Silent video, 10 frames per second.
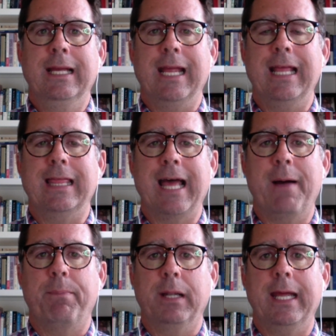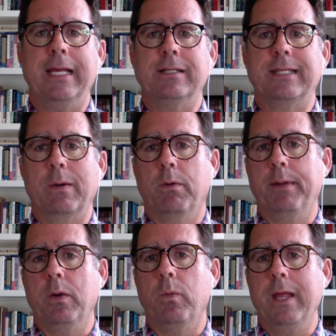In that place there will
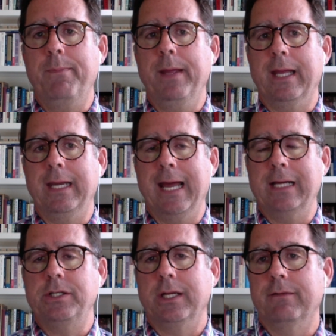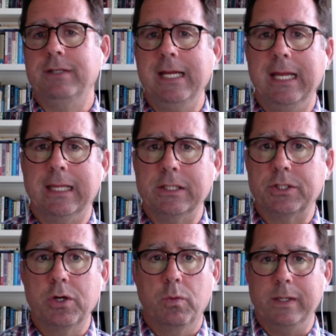be weeping and gnashing of teeth. And
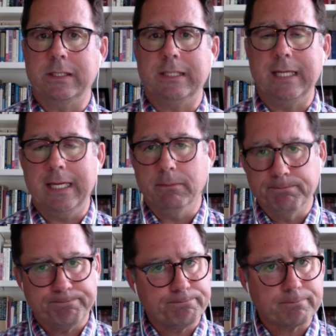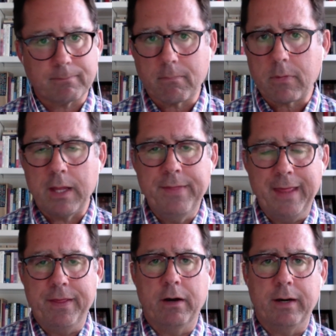so we see
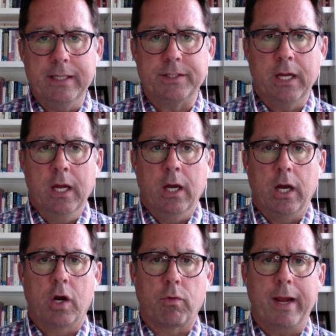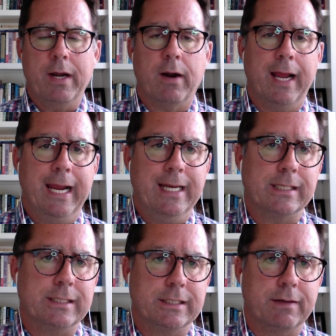that there is a greater
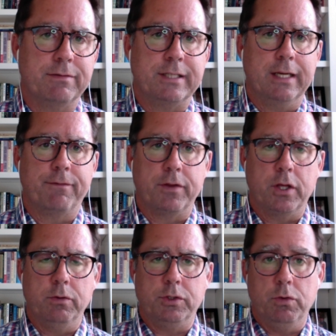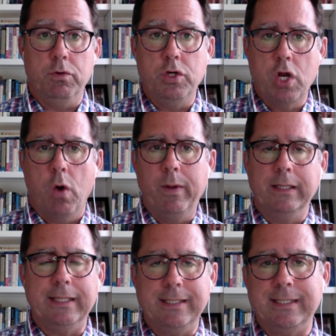heinousness of sin for those who
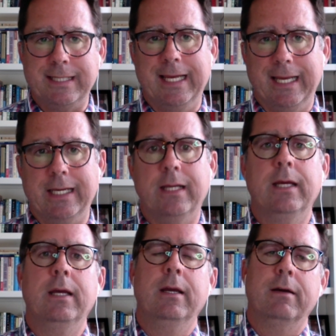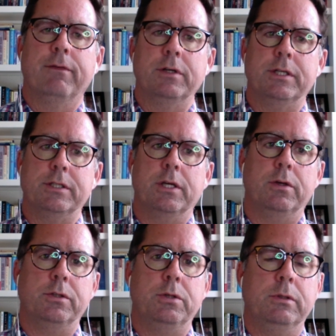knowingly sin versus
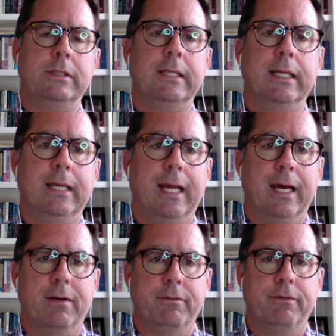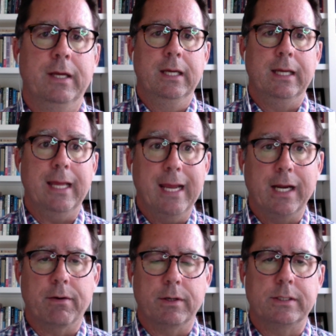those who sin out of
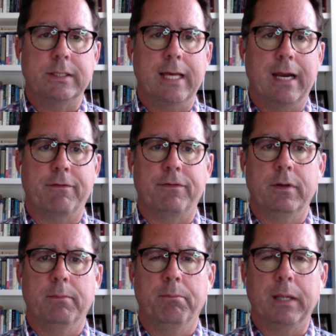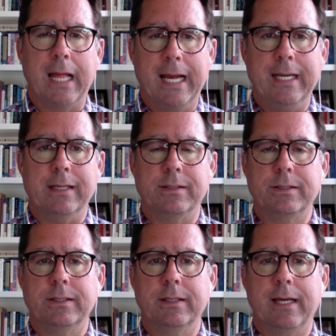ignorance, out of
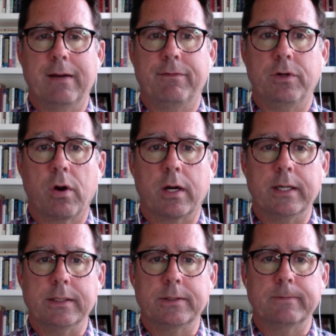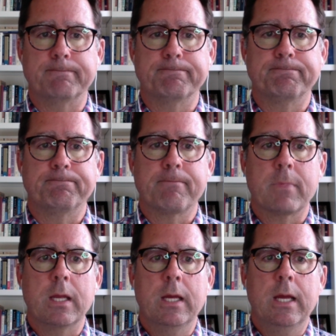blindness, out of darkness.
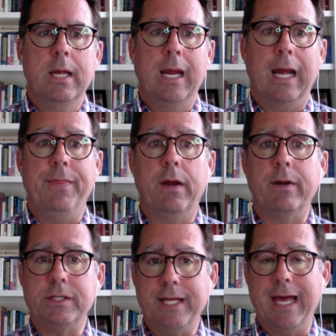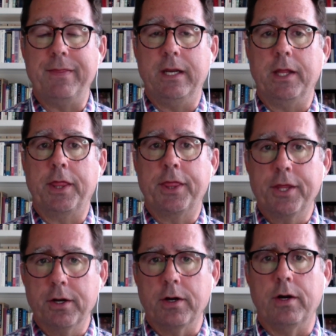And there is yet then a
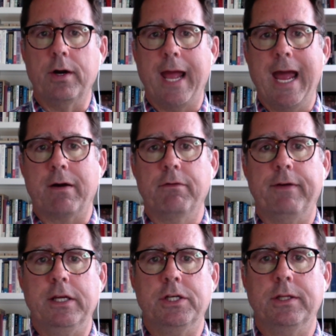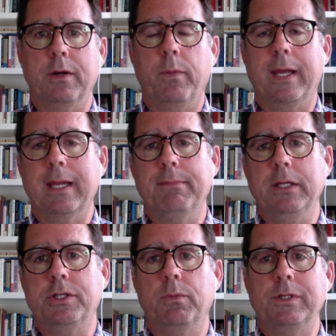third aggravation that we can
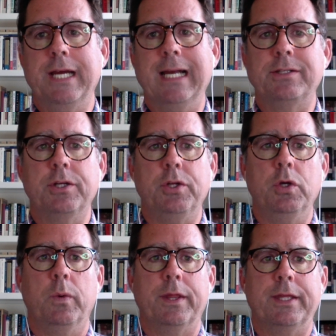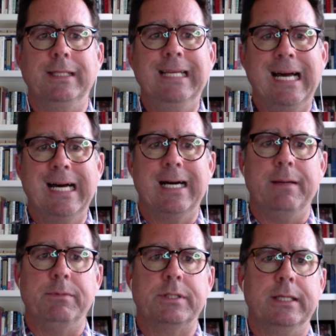mention, which has to do with the
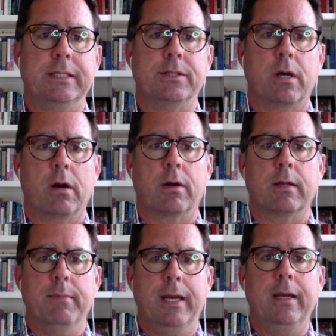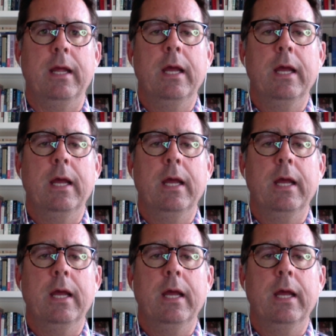time sins are committed.